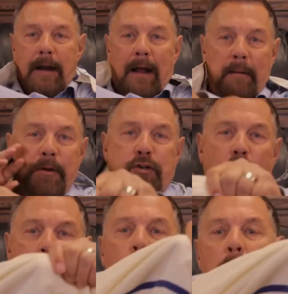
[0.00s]
Now, let me show
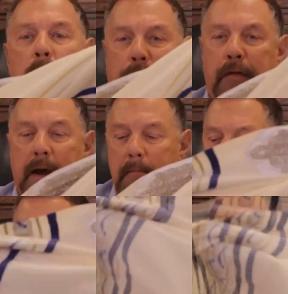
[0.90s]
you one more thing
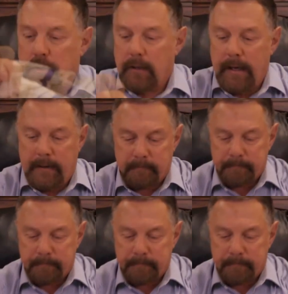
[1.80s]
about the tallit